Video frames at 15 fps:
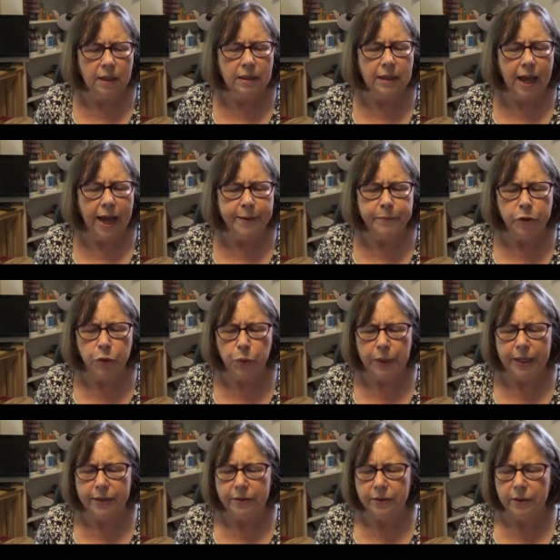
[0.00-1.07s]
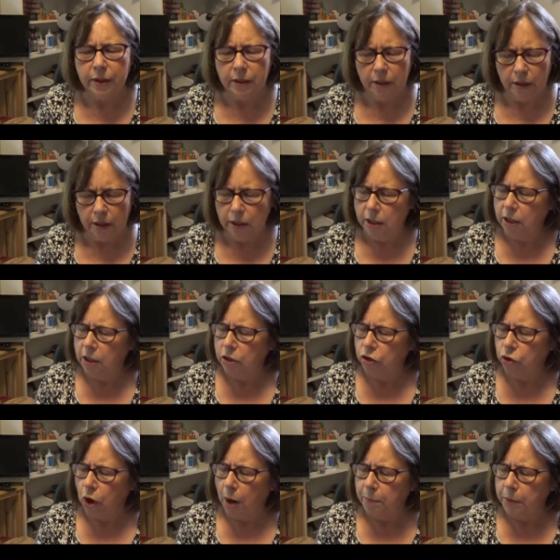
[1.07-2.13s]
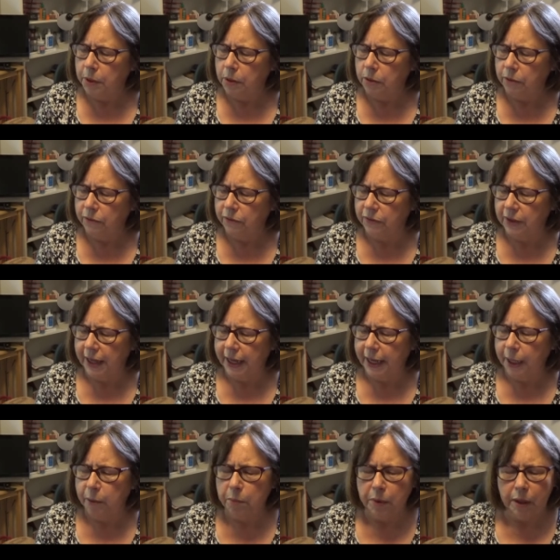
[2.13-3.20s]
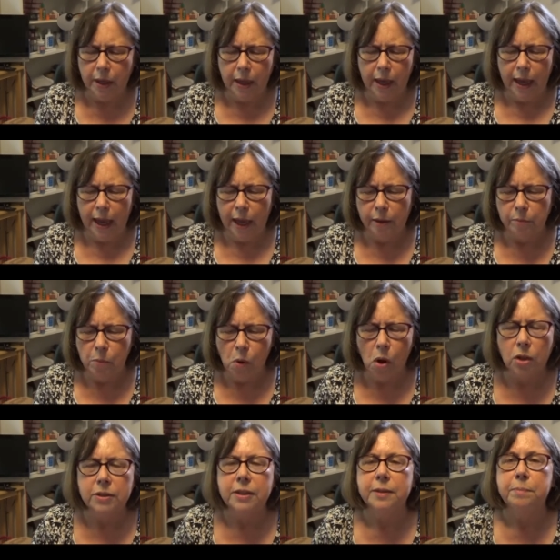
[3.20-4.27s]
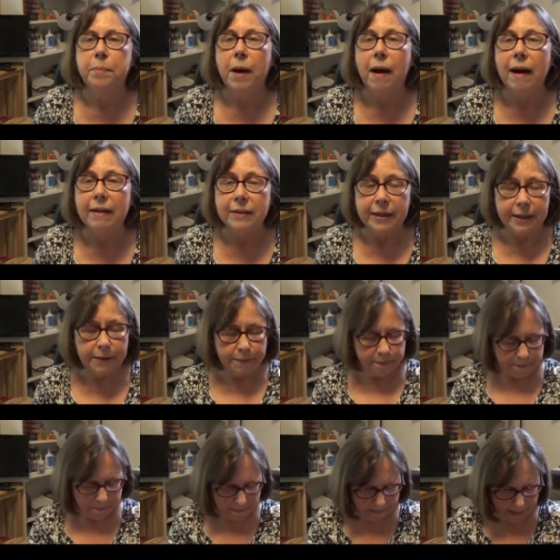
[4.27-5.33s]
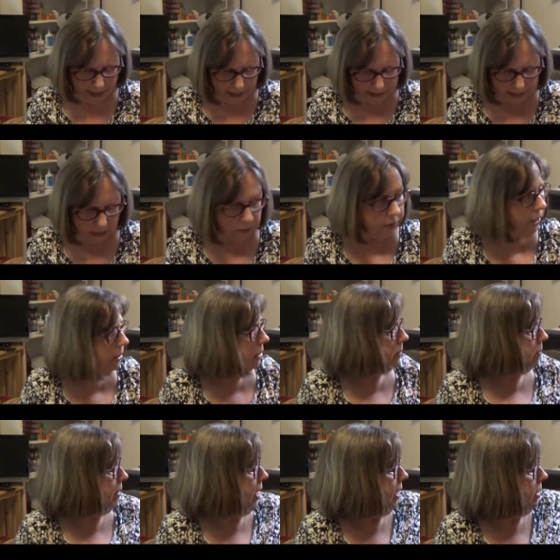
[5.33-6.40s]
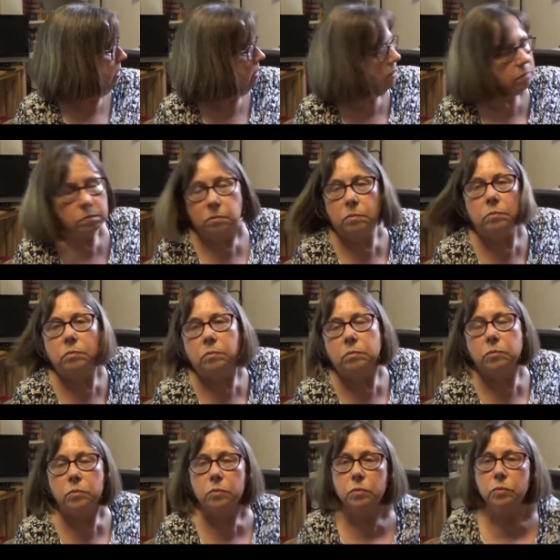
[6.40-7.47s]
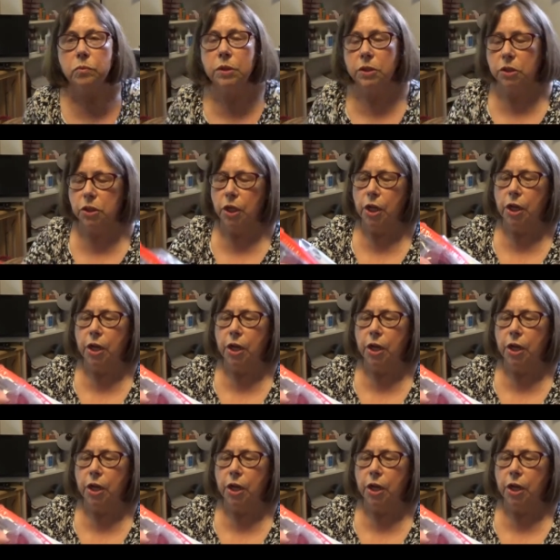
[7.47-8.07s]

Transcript: lime twist tropical flame and malted barley now it doesn't matter which